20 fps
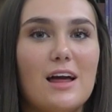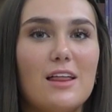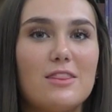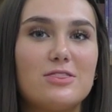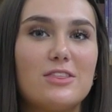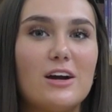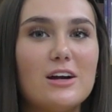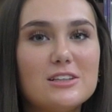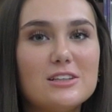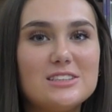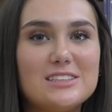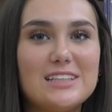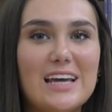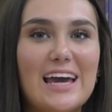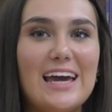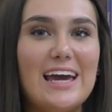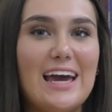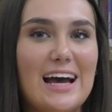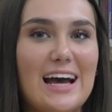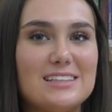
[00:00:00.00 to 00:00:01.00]

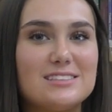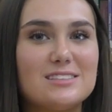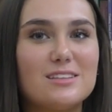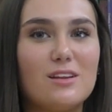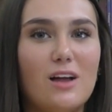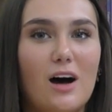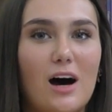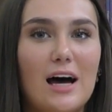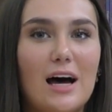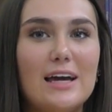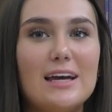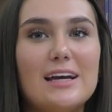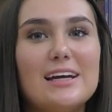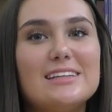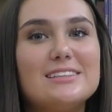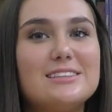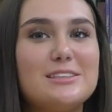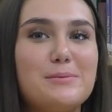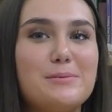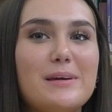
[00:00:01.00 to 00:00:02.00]
Thursday has a lot.
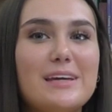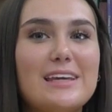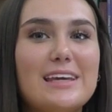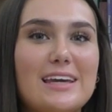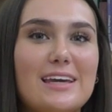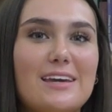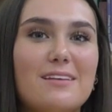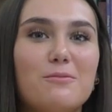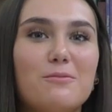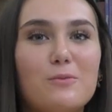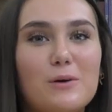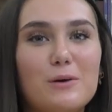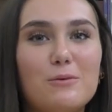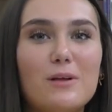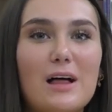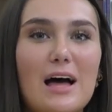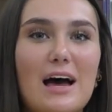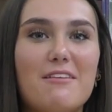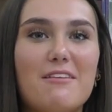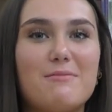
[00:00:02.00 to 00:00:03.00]
To begin, we will
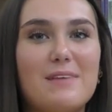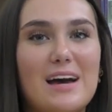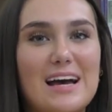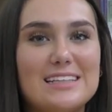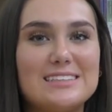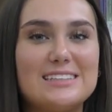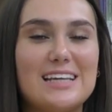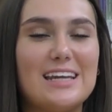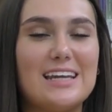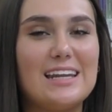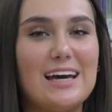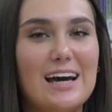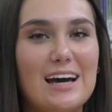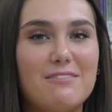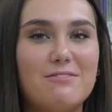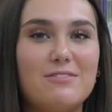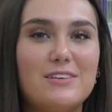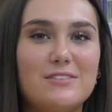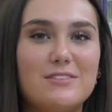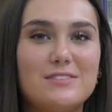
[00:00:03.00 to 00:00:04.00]
have Mass at
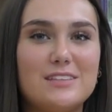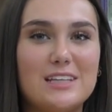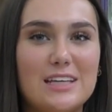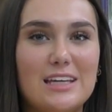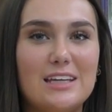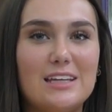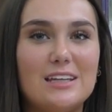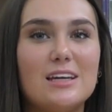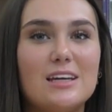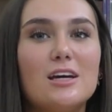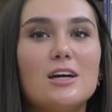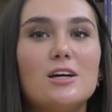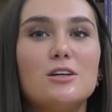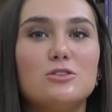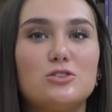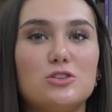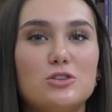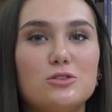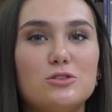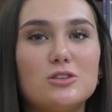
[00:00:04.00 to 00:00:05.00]

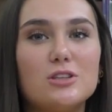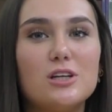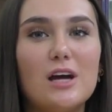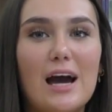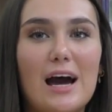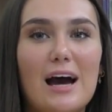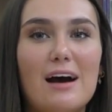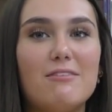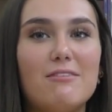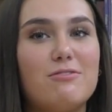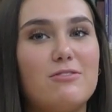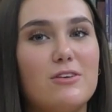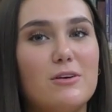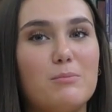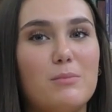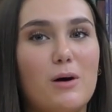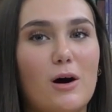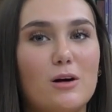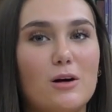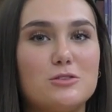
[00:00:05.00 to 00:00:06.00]
9.15. Junior High
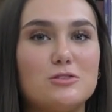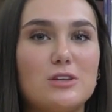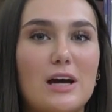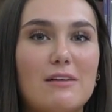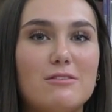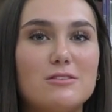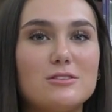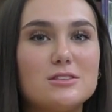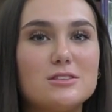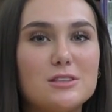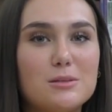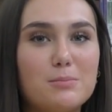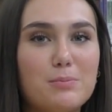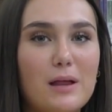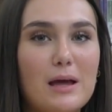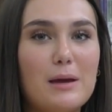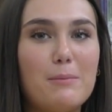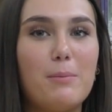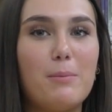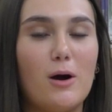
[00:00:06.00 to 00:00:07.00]
football travels to
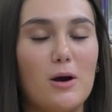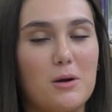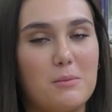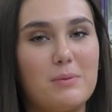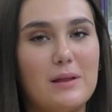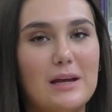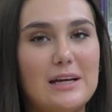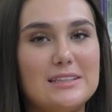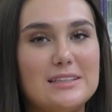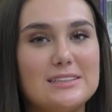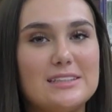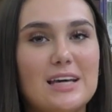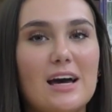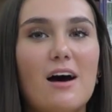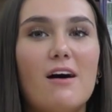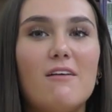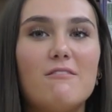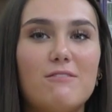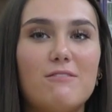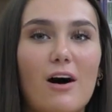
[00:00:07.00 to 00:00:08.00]
play Park Place.
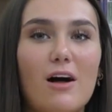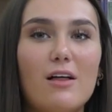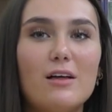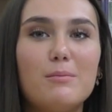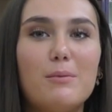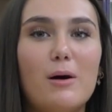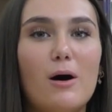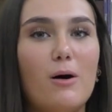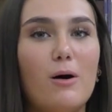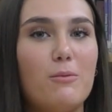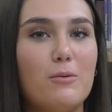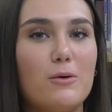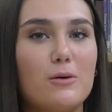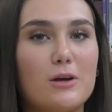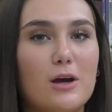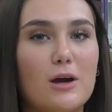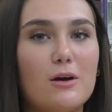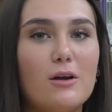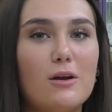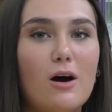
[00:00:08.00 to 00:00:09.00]
Volleyball will
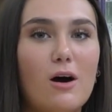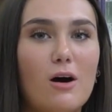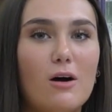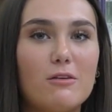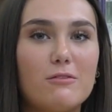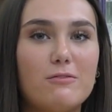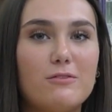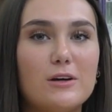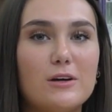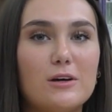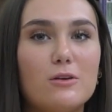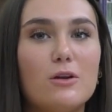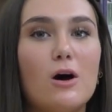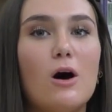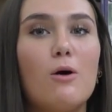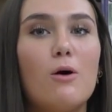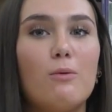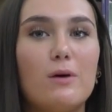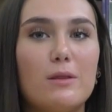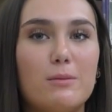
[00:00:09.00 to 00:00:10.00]
go to Hartfield
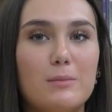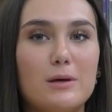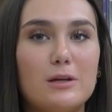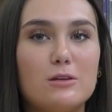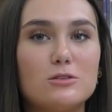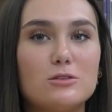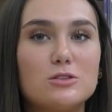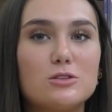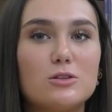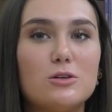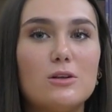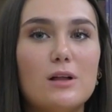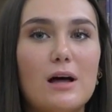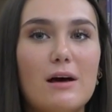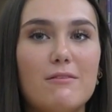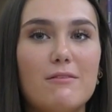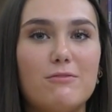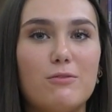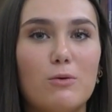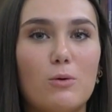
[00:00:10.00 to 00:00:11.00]
with middle school
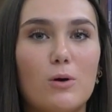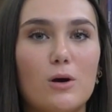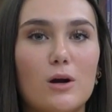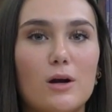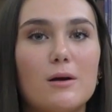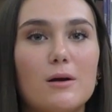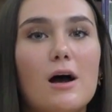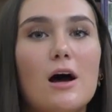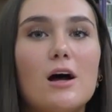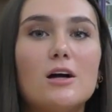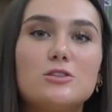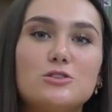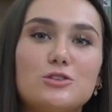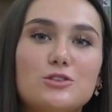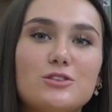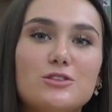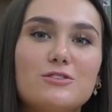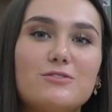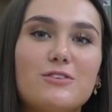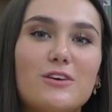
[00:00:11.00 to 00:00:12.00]
at 4,
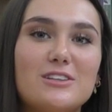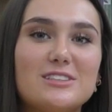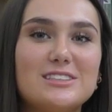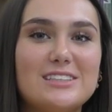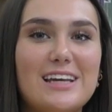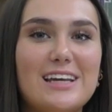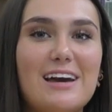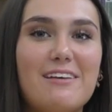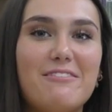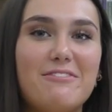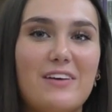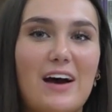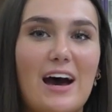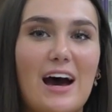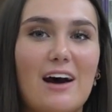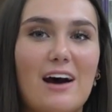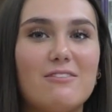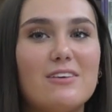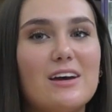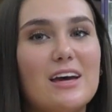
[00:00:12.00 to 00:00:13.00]
junior varsity at
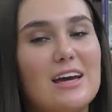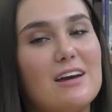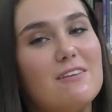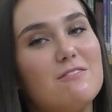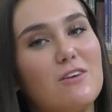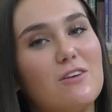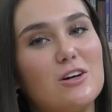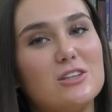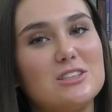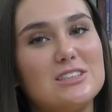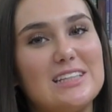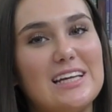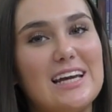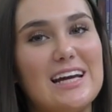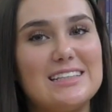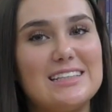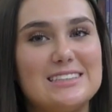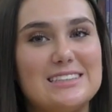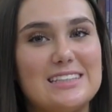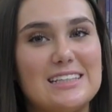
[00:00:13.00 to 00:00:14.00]
5, and varsity
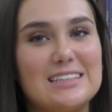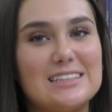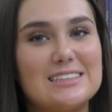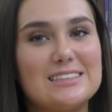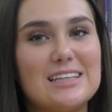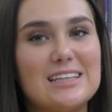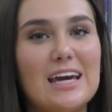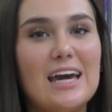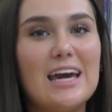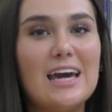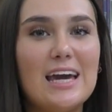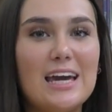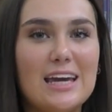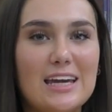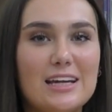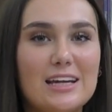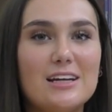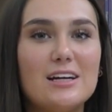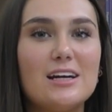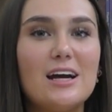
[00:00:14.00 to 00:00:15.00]
at 6.
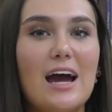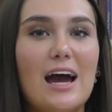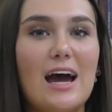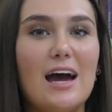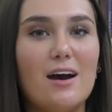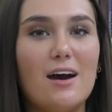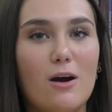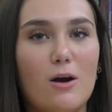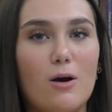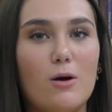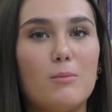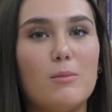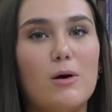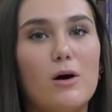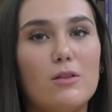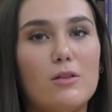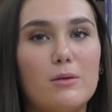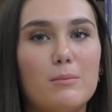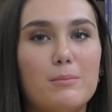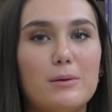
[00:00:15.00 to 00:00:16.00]
Here at home
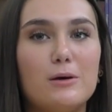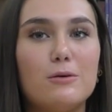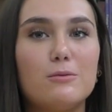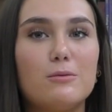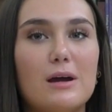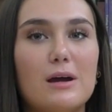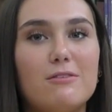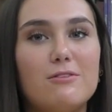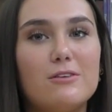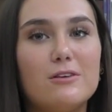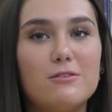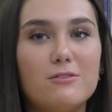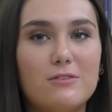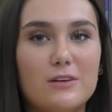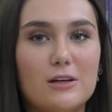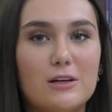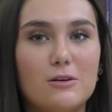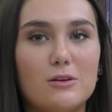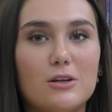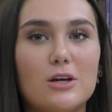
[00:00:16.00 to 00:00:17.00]
on the Bill Rayfield
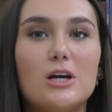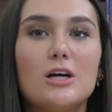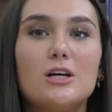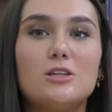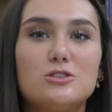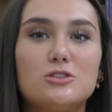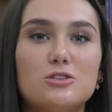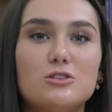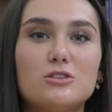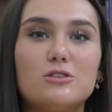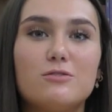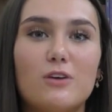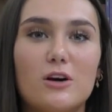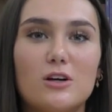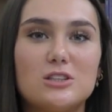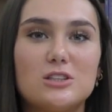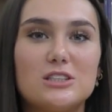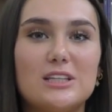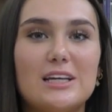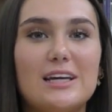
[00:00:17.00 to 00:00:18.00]
Field, Junior
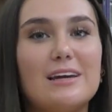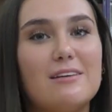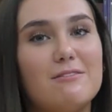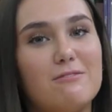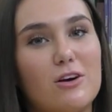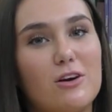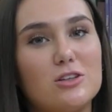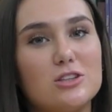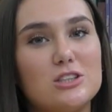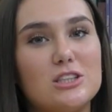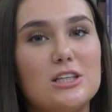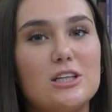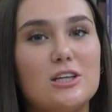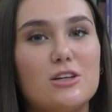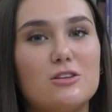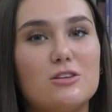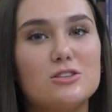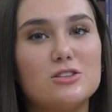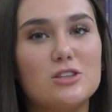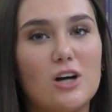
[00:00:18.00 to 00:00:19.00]
varsity and varsity
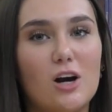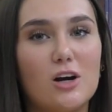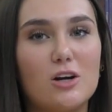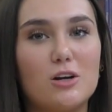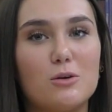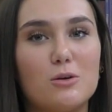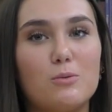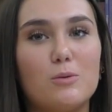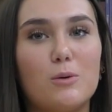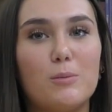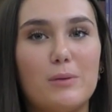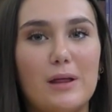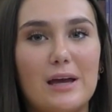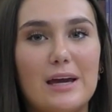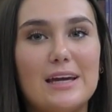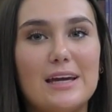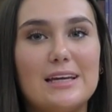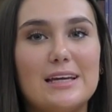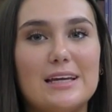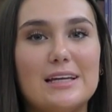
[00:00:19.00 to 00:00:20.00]
girls soccer will
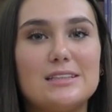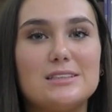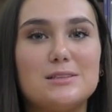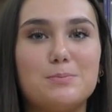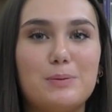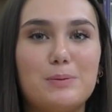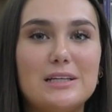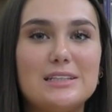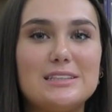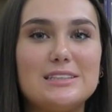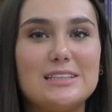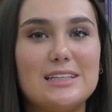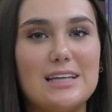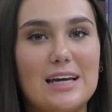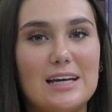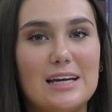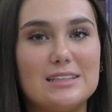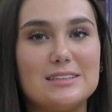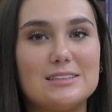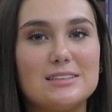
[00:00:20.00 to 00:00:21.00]
play against
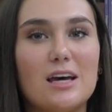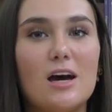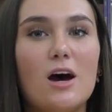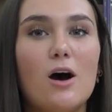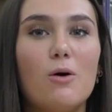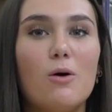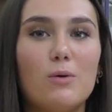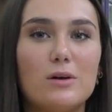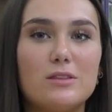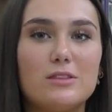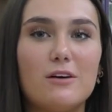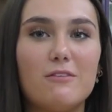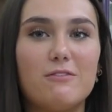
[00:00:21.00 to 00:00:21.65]
PCS, with the